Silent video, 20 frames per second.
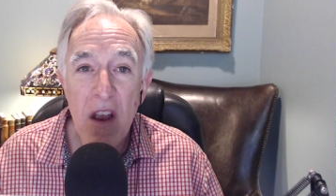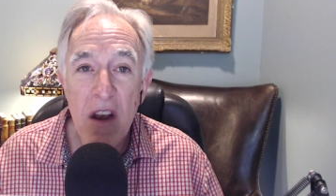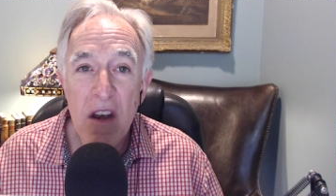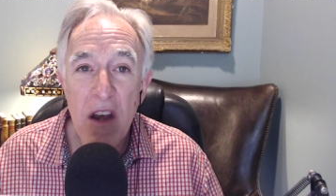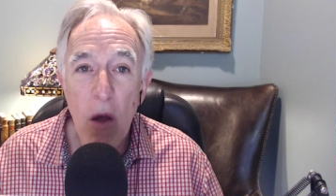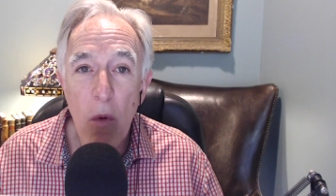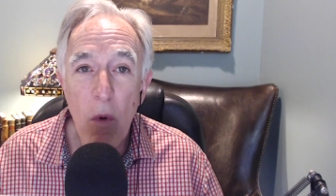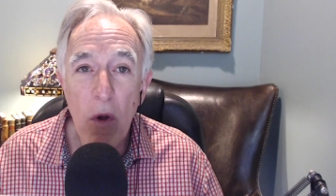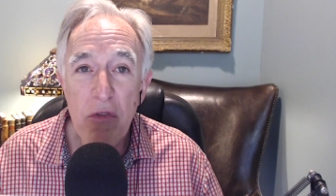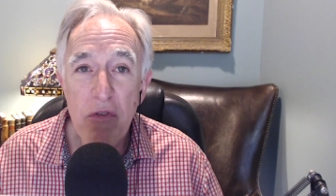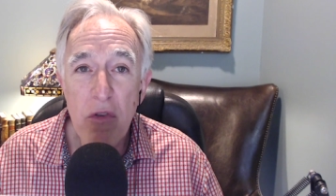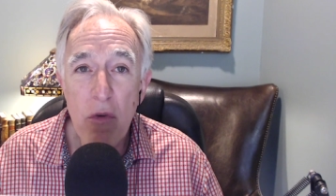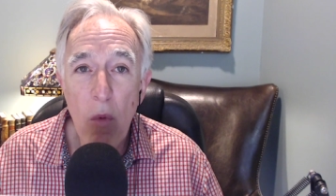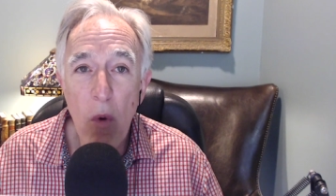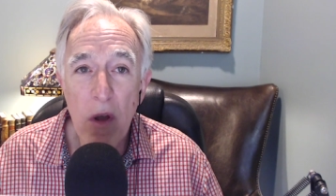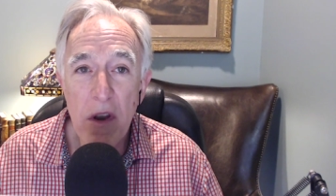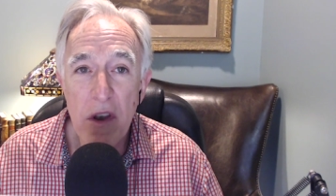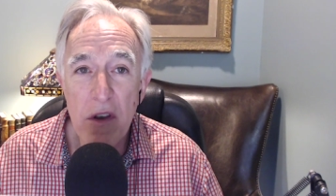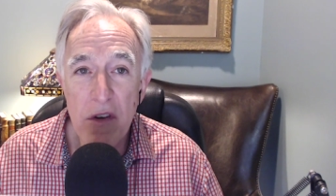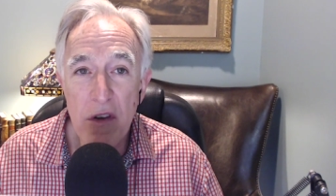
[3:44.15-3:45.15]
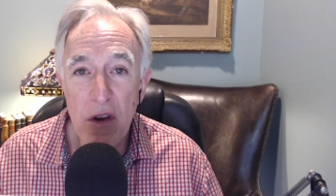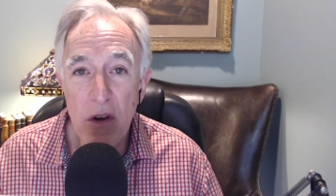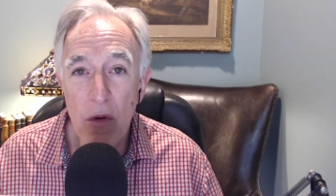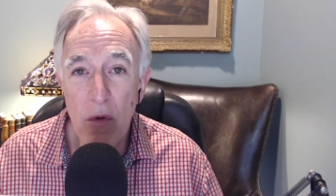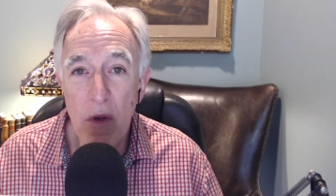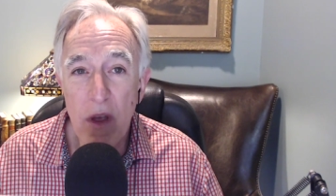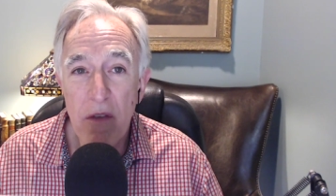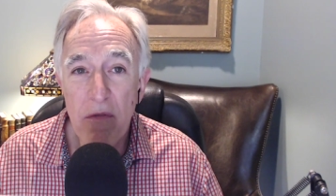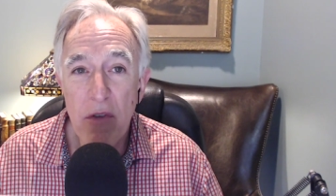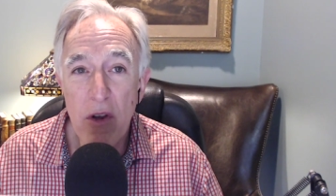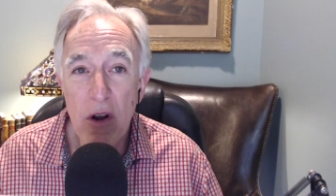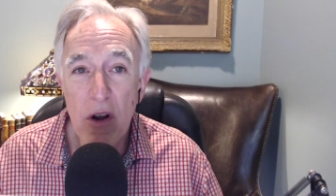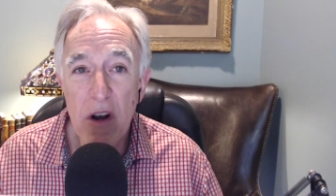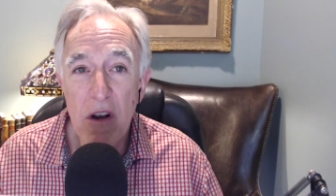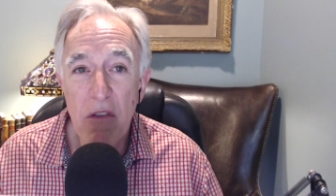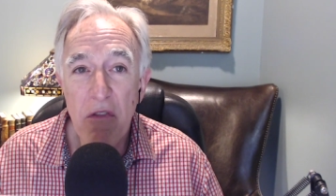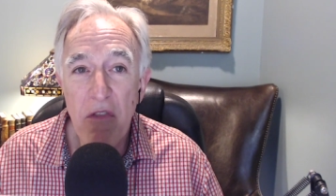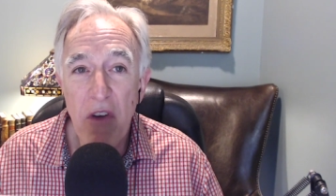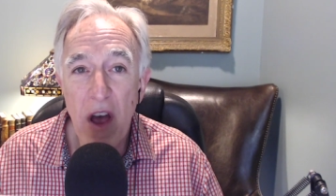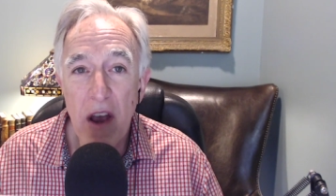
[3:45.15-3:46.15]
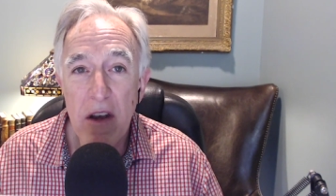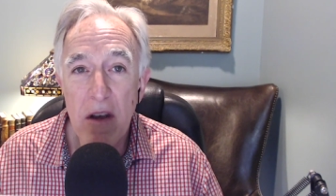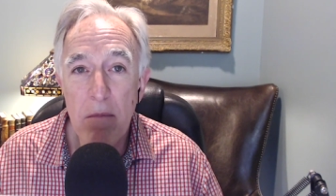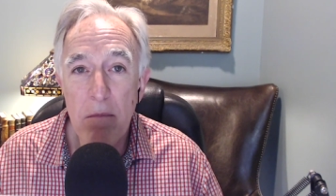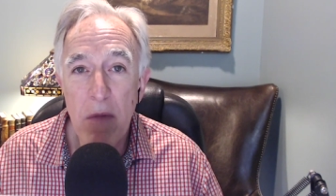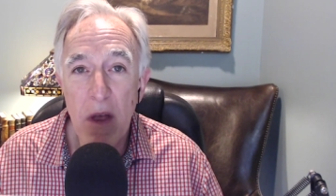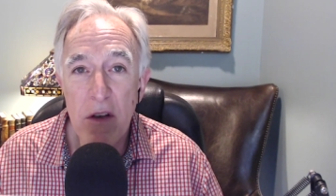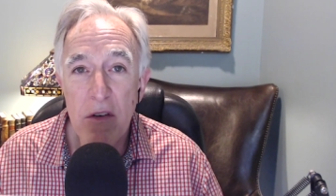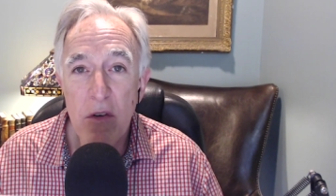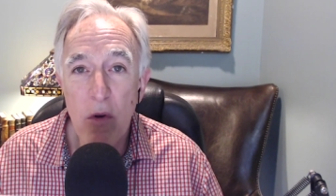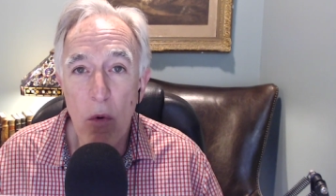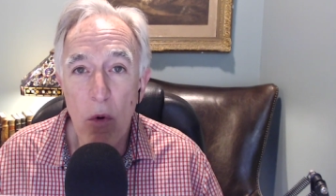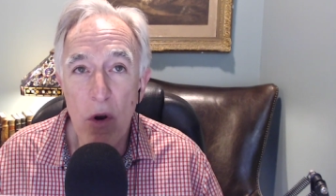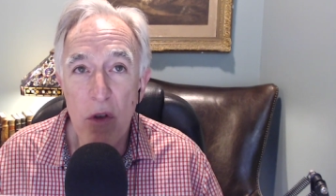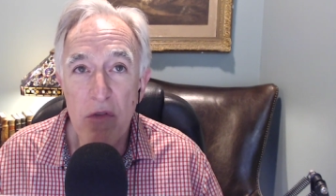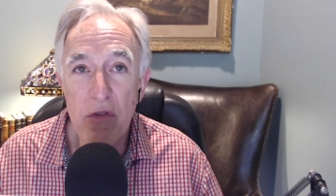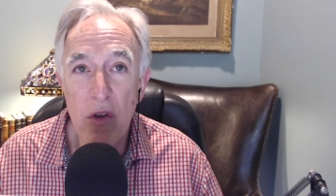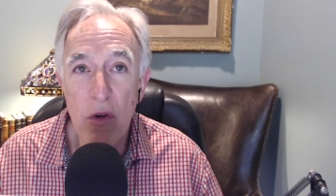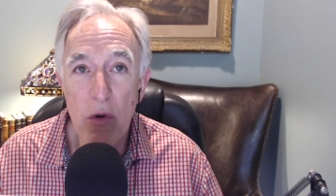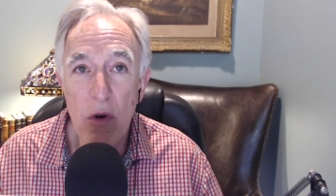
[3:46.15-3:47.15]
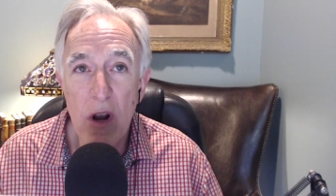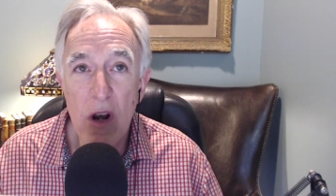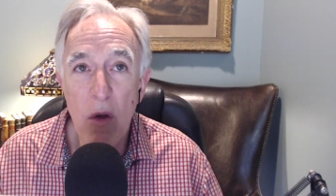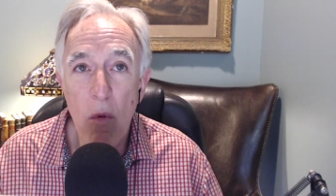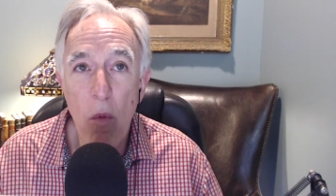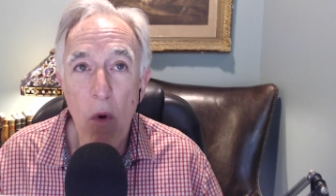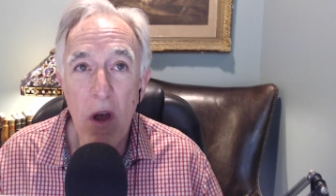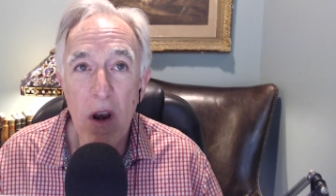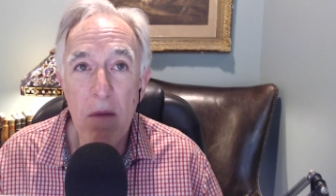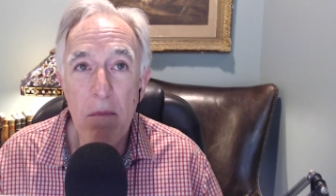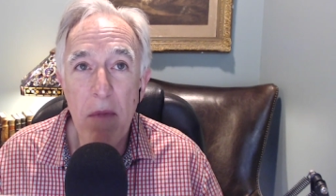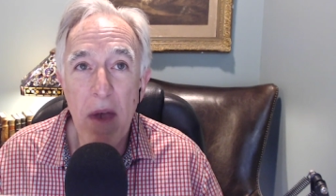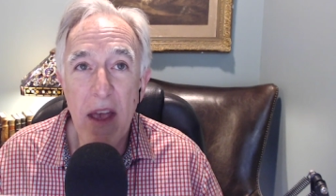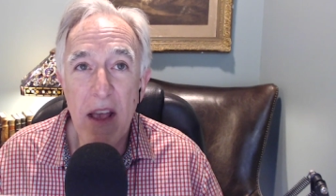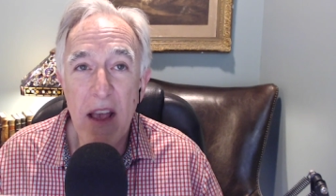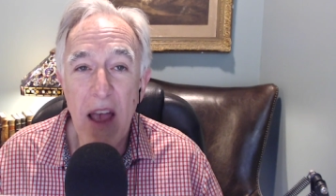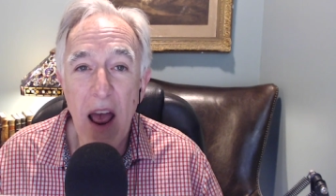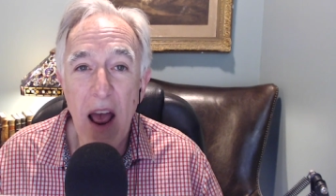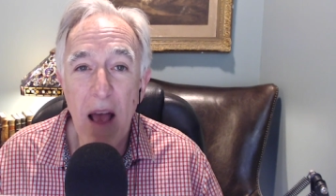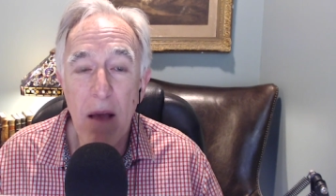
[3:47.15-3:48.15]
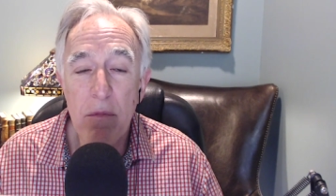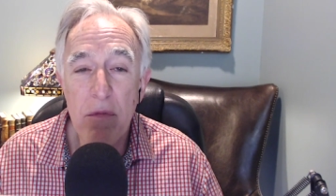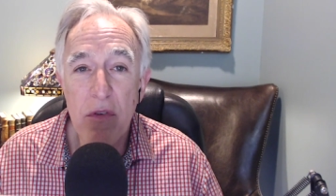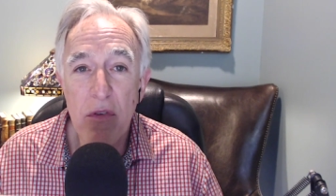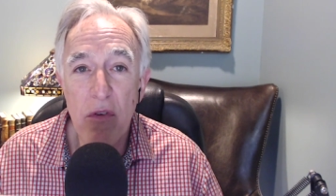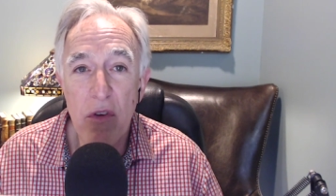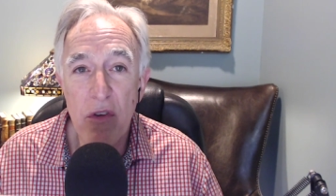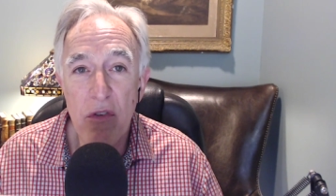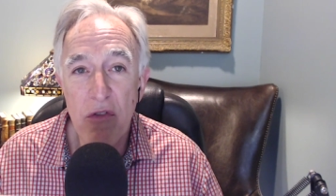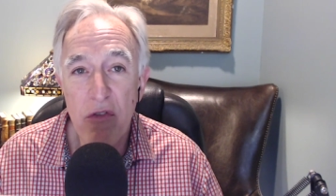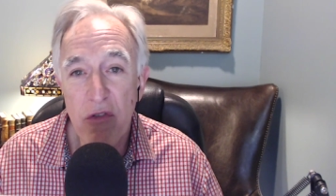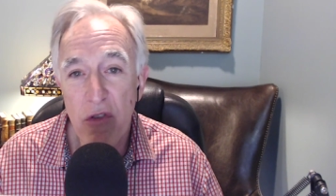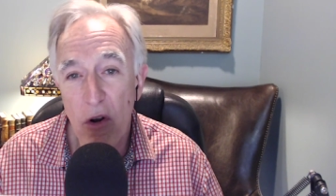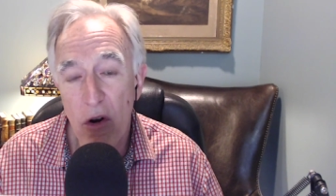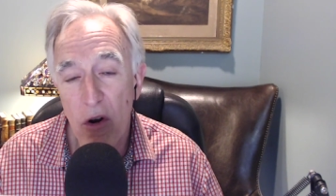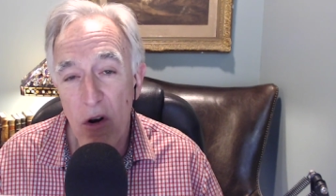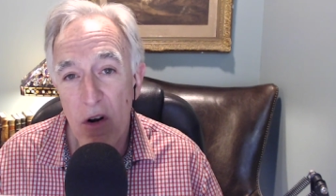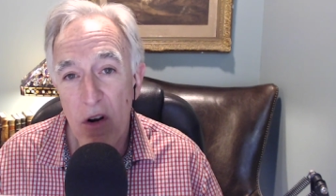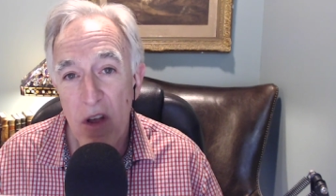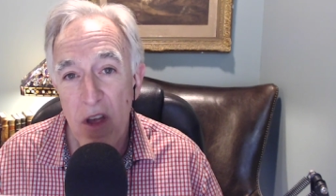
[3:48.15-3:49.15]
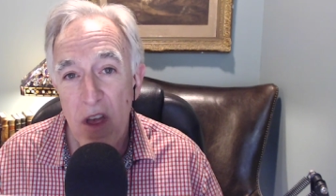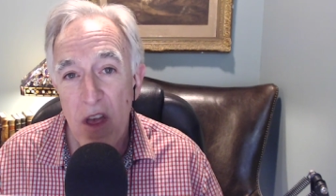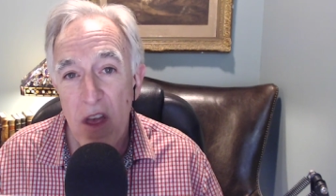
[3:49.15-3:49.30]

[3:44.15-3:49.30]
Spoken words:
Now, what you want to do if you're going to find a mentor is you're going to want to make absolutely sure